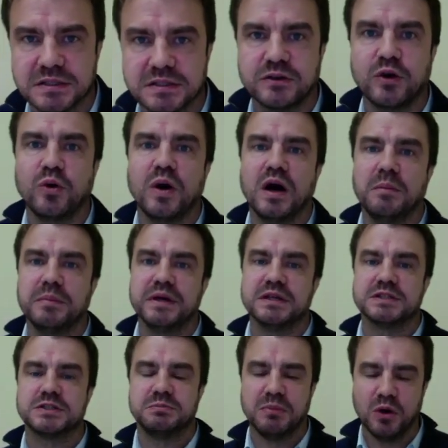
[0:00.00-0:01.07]
grow up
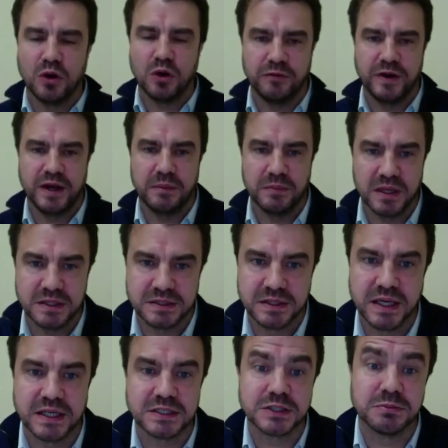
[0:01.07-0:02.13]
in smaller families,
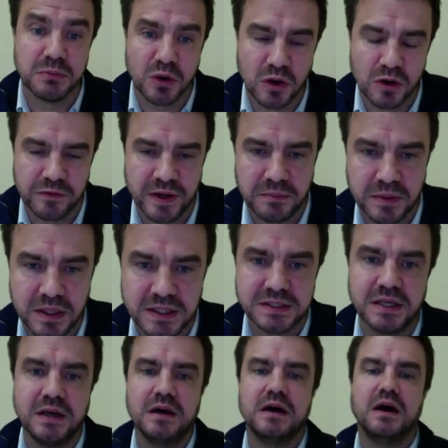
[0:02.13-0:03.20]
and smaller
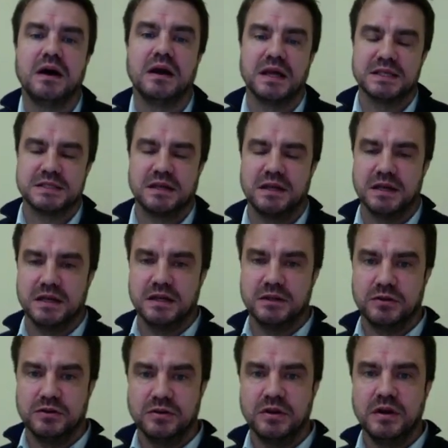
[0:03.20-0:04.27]
families are less likely
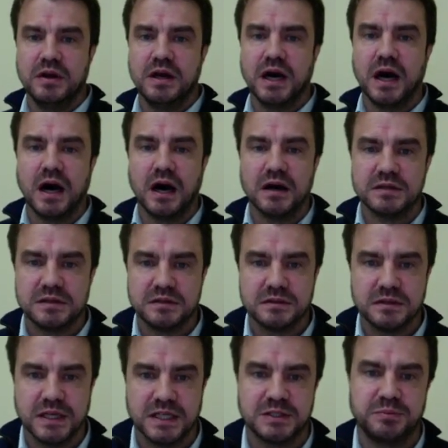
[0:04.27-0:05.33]
to
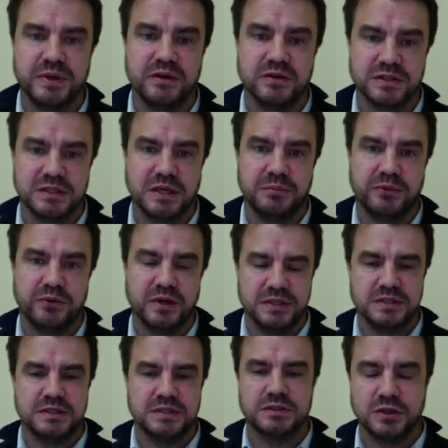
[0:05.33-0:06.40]
experience
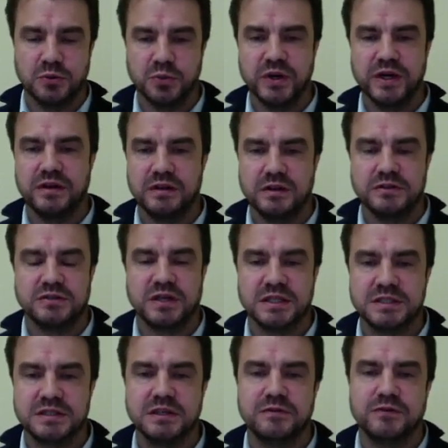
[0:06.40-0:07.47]
separation. So when
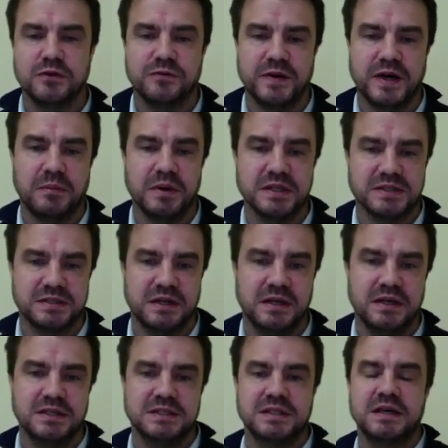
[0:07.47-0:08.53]
adjusted for family
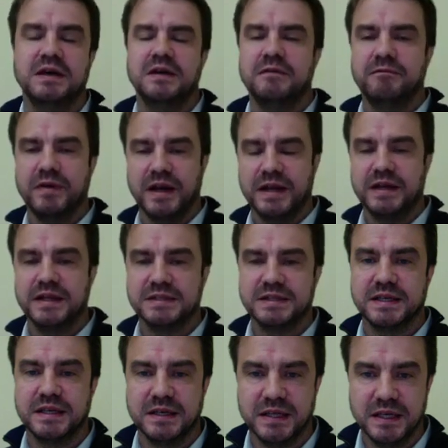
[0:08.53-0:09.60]
size, that it is
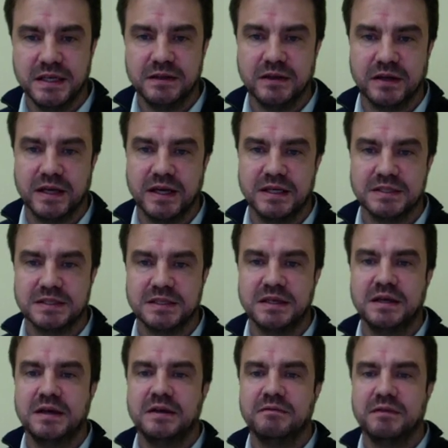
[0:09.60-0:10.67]
indeed the case
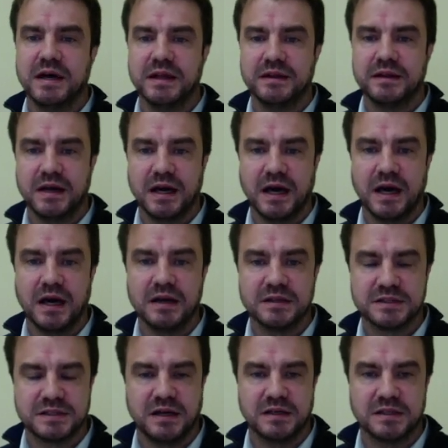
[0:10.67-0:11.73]
that
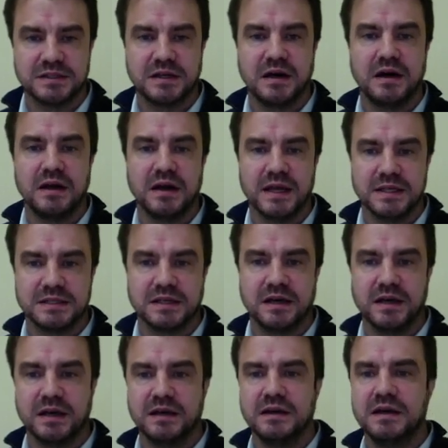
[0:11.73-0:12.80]
sons are less
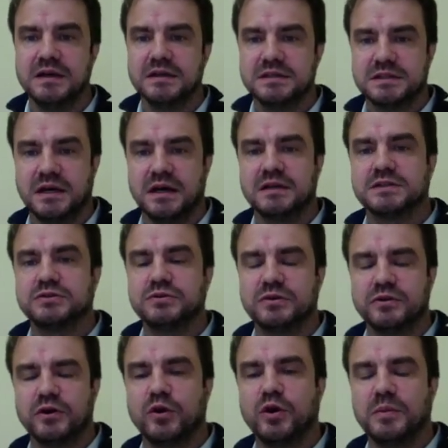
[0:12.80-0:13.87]
likely. Sons who
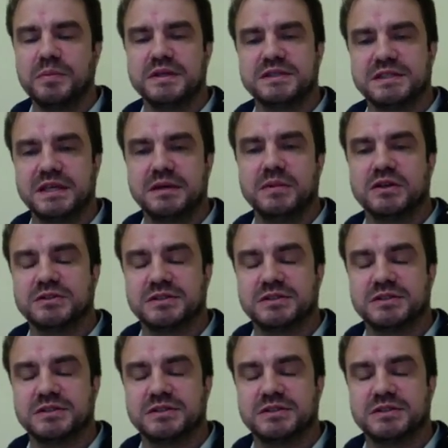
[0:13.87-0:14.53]
grow up in similar